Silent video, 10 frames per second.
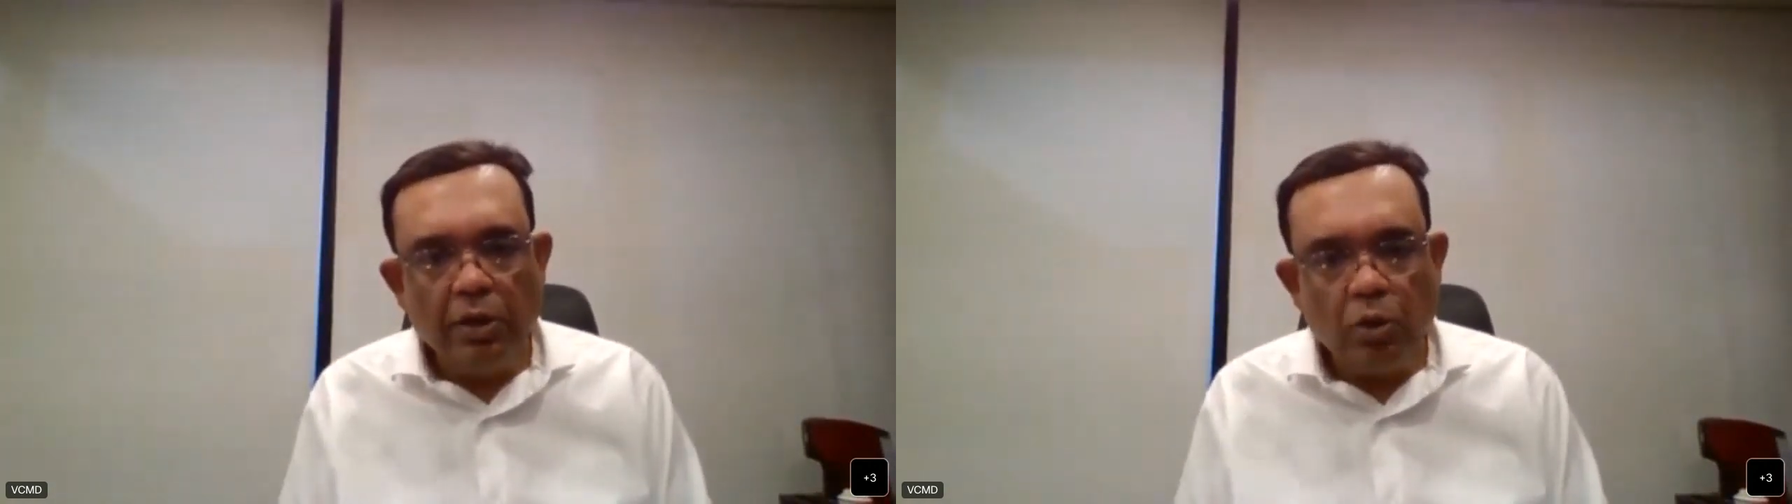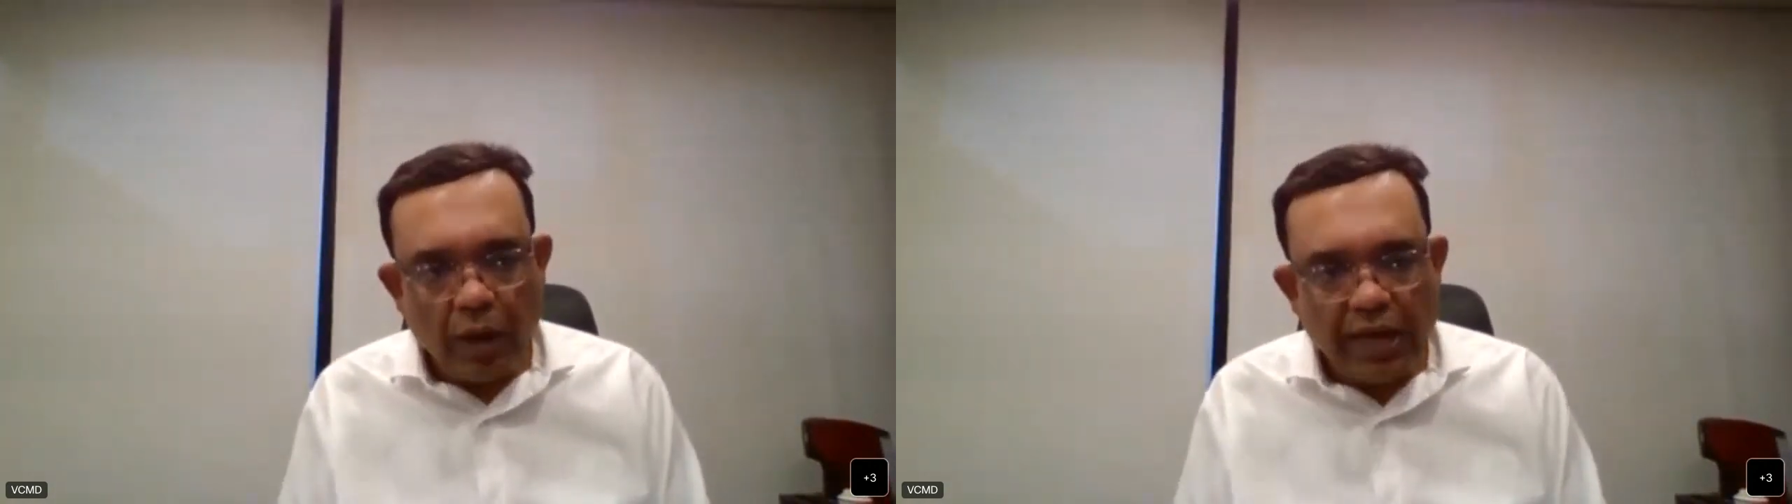
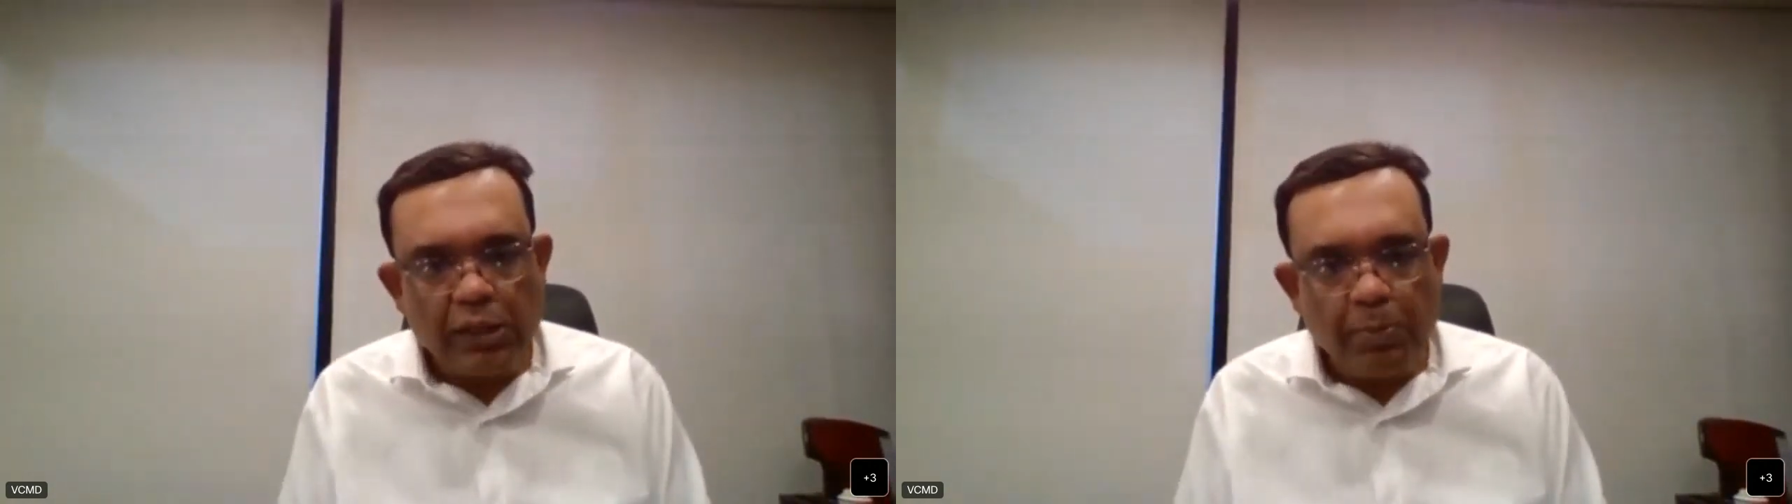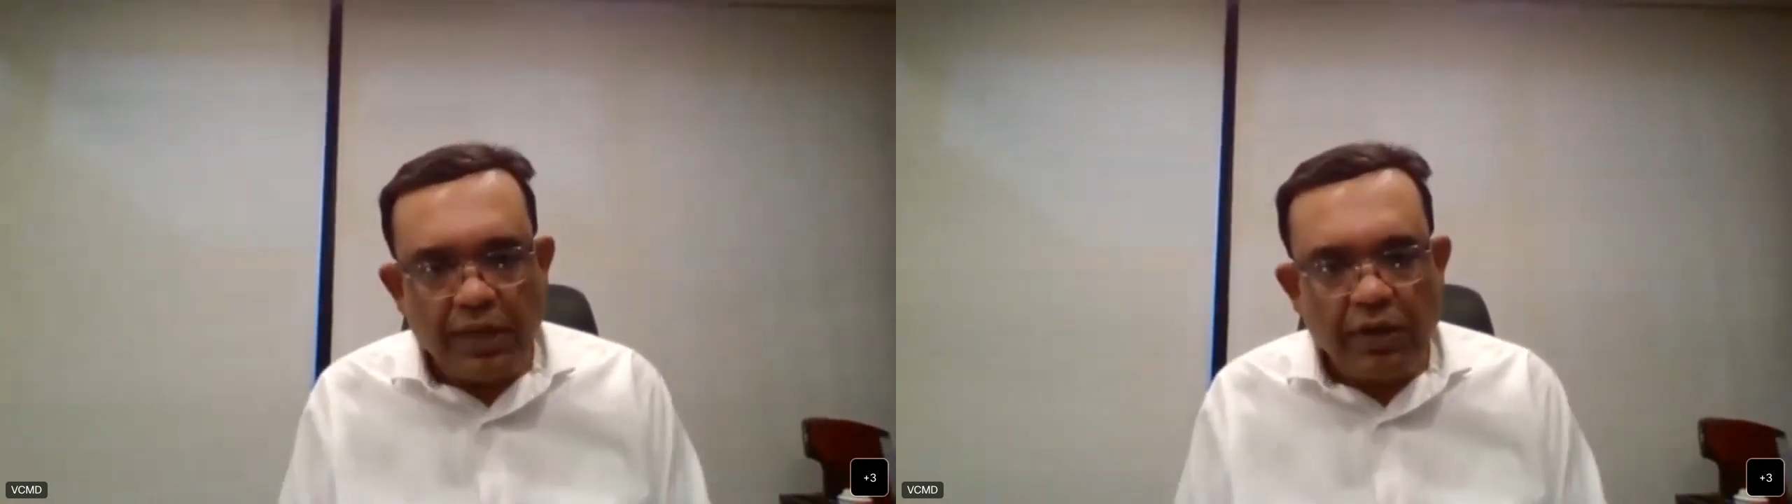to high
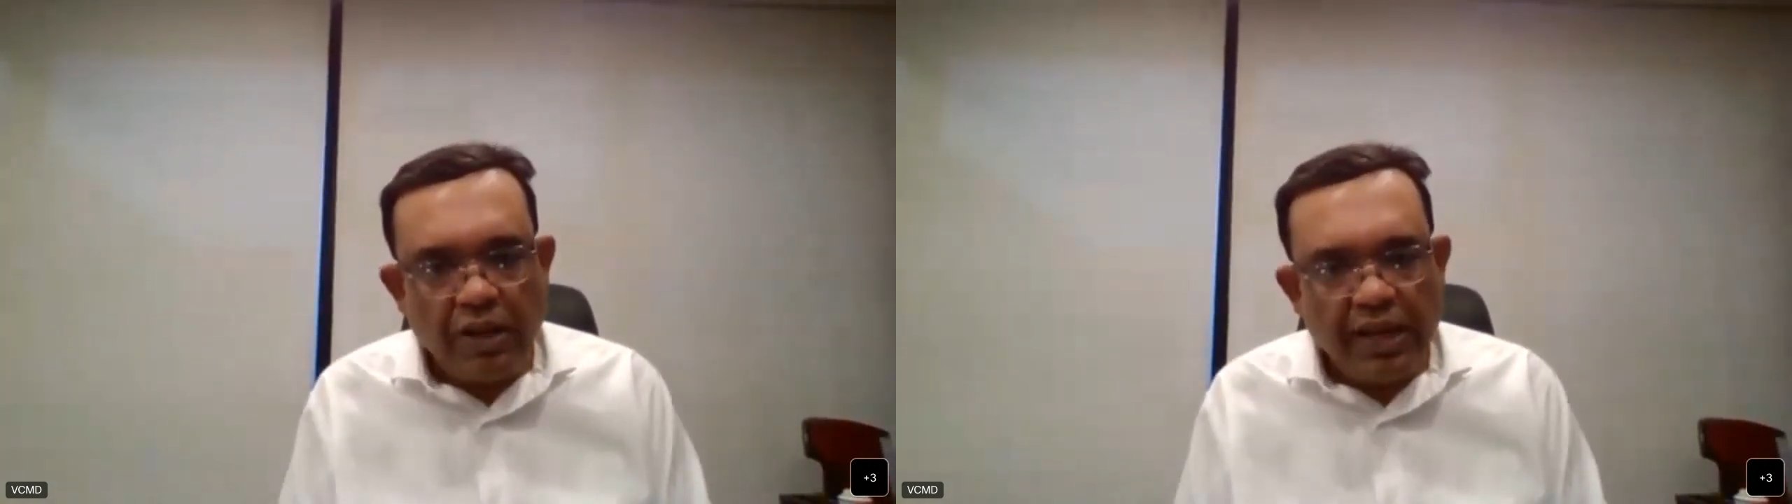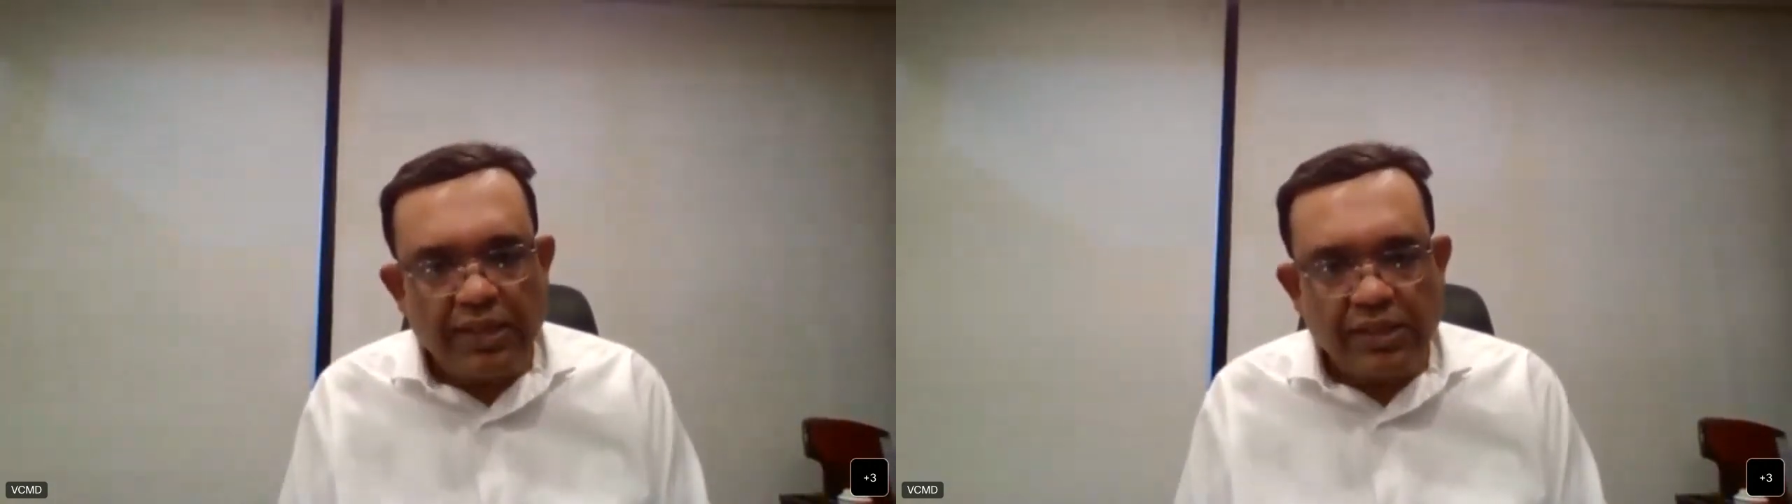speed
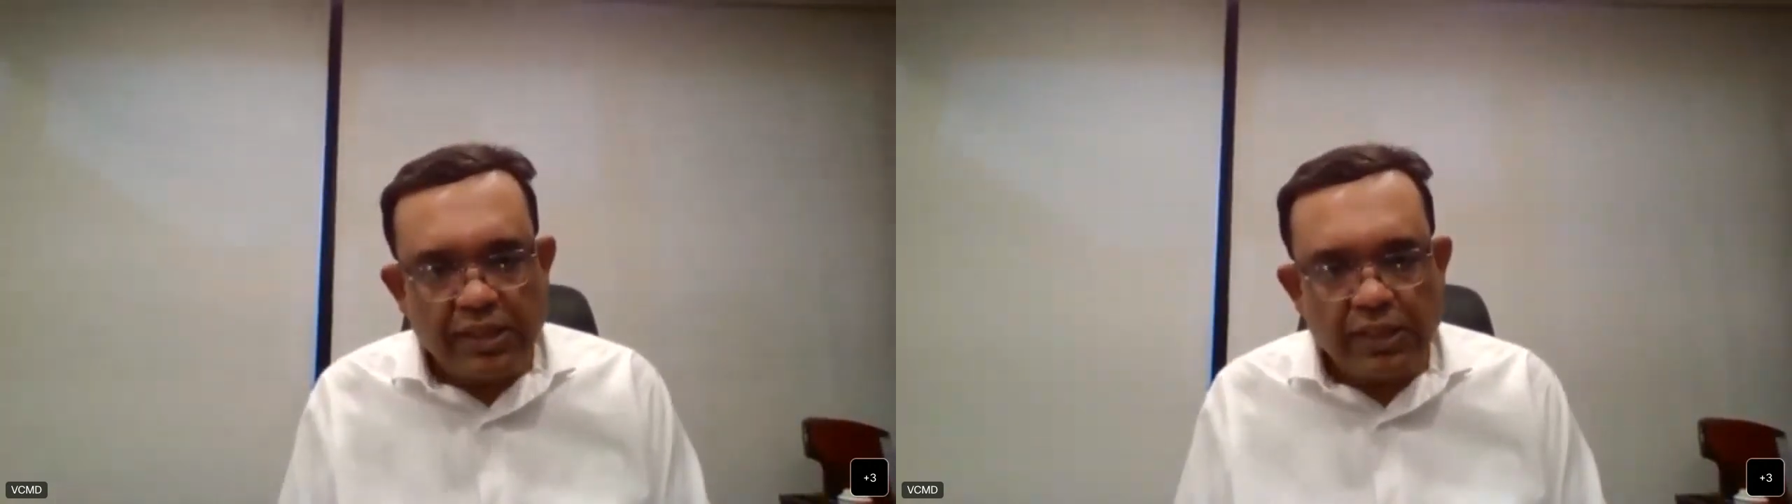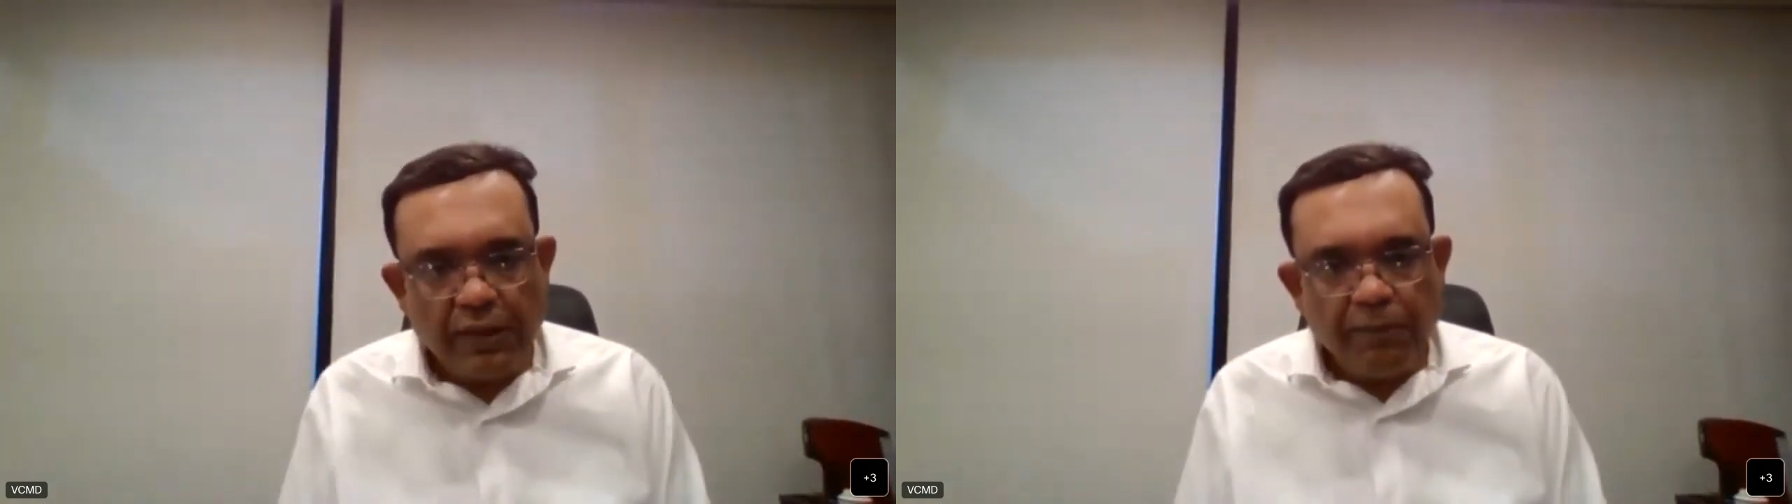trains.